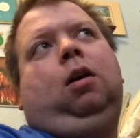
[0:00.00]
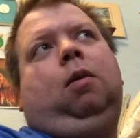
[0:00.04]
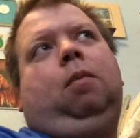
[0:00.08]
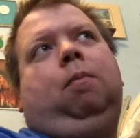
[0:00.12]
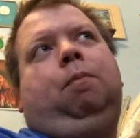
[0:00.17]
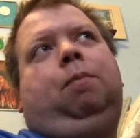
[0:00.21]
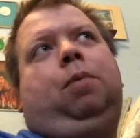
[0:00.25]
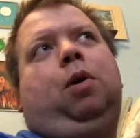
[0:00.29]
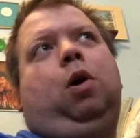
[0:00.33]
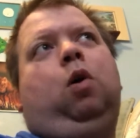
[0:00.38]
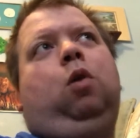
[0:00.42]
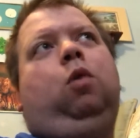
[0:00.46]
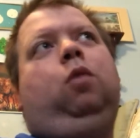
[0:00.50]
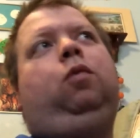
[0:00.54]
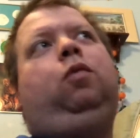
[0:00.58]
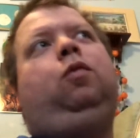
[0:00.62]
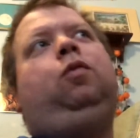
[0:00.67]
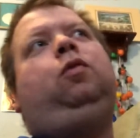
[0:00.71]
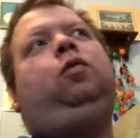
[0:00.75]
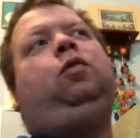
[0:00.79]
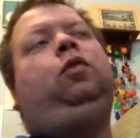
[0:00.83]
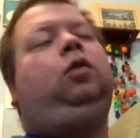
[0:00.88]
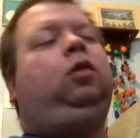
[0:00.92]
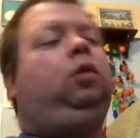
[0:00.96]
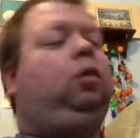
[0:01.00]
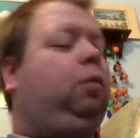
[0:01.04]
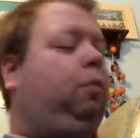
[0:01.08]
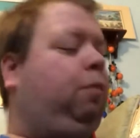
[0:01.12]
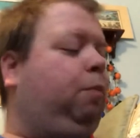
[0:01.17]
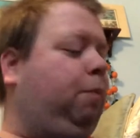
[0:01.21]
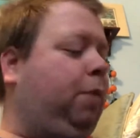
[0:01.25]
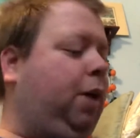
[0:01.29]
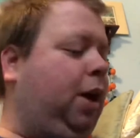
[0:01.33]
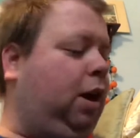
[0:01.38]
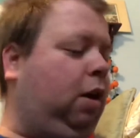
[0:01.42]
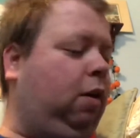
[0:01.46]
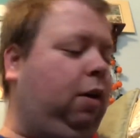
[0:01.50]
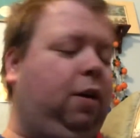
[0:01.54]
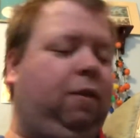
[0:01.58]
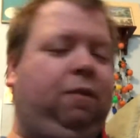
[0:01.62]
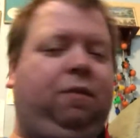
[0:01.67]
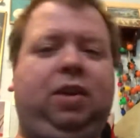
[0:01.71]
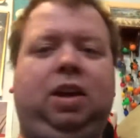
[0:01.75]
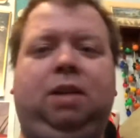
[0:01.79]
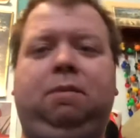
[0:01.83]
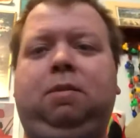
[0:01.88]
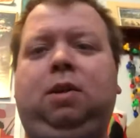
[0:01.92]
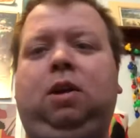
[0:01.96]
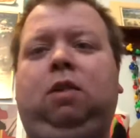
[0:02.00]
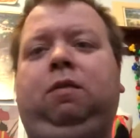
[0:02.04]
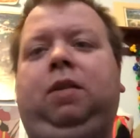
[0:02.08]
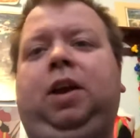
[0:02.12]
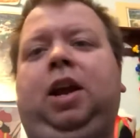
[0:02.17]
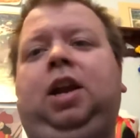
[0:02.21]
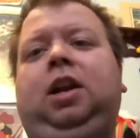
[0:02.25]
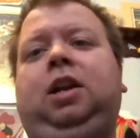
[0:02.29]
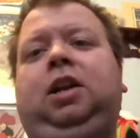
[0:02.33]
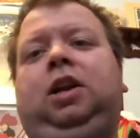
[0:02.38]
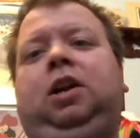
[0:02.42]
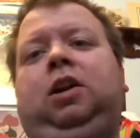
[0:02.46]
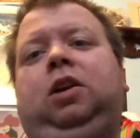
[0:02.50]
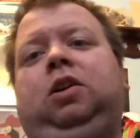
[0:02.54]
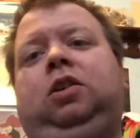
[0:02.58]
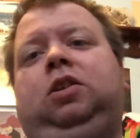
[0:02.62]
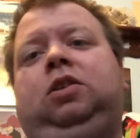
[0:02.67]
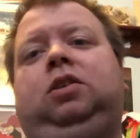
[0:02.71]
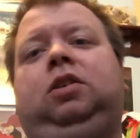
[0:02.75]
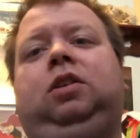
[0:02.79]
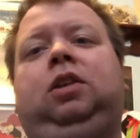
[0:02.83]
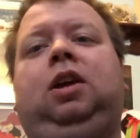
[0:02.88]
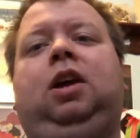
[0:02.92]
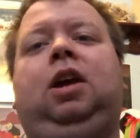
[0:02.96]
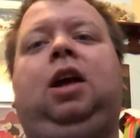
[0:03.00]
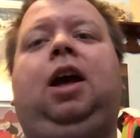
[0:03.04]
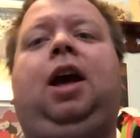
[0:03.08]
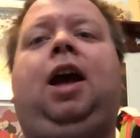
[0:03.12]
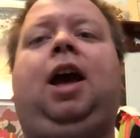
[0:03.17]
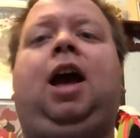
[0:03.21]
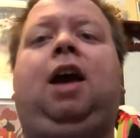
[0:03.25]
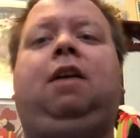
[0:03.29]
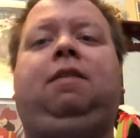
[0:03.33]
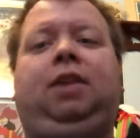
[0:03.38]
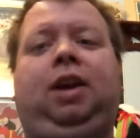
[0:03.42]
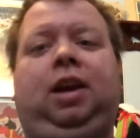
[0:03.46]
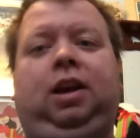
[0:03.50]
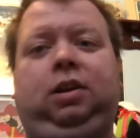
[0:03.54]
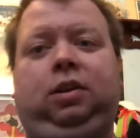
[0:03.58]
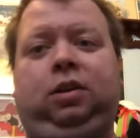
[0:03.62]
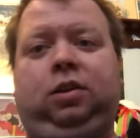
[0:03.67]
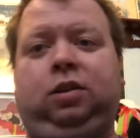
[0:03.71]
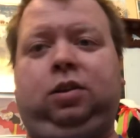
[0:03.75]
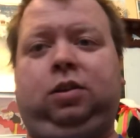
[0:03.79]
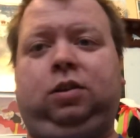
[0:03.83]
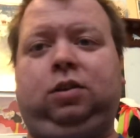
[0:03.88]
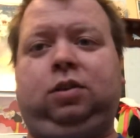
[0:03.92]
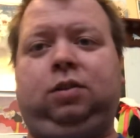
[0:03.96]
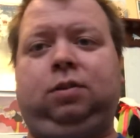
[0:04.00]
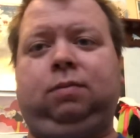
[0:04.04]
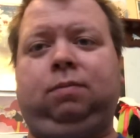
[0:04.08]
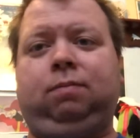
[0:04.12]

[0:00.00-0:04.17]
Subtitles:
Both male and female reindeers have antlers.